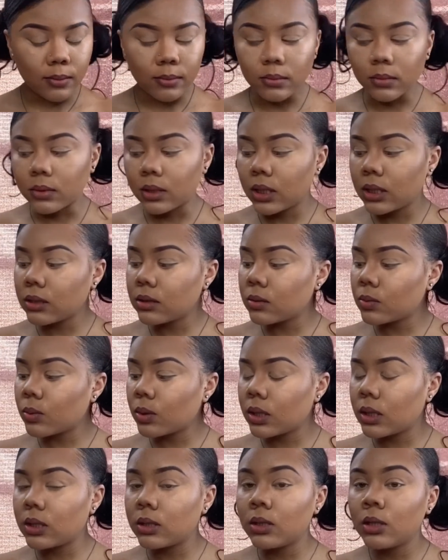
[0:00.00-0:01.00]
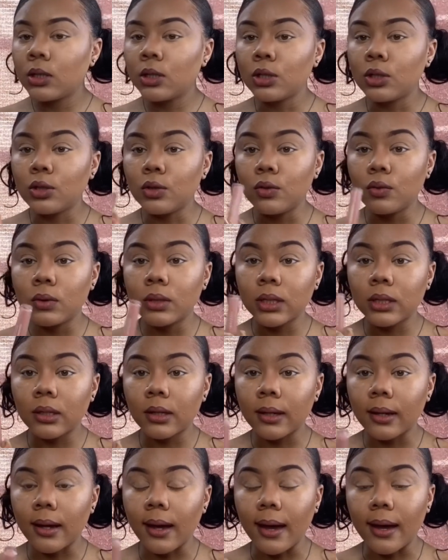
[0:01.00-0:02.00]
This one you can
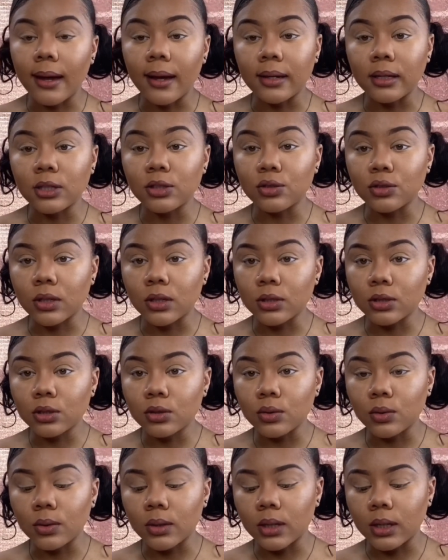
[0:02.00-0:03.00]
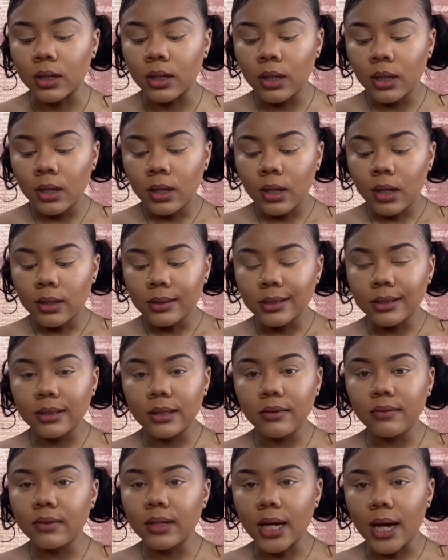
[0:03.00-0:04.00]
get at any drugstore,
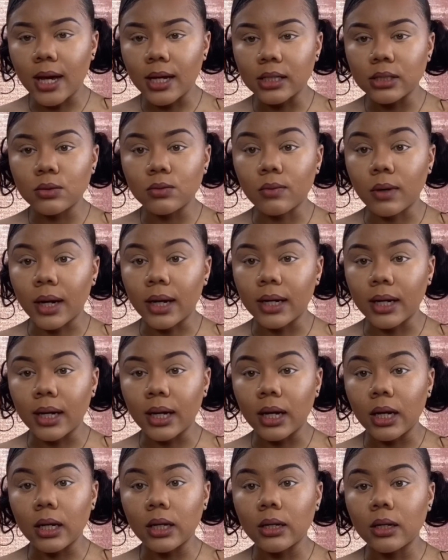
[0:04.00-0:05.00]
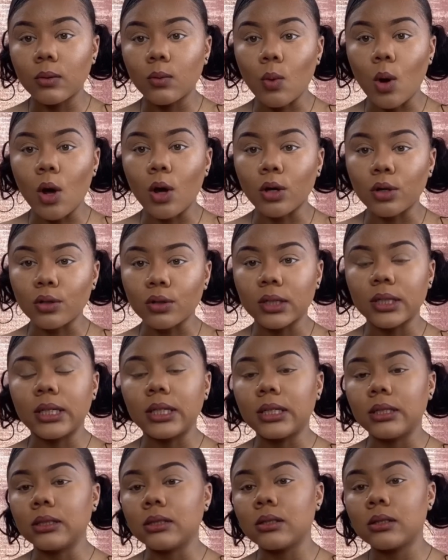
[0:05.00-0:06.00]
CVS, Rite Aid,
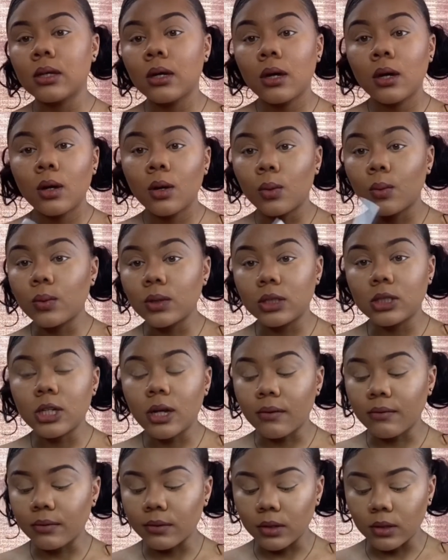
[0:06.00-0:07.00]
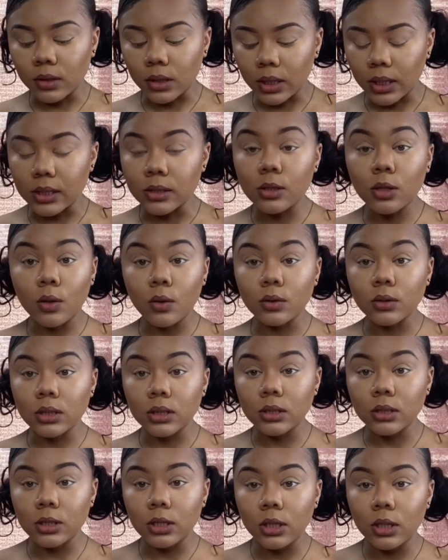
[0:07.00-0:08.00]
Walgreens, whichever is
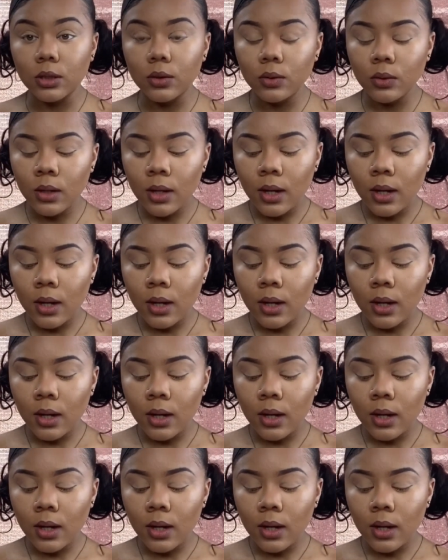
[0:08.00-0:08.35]
closest to you.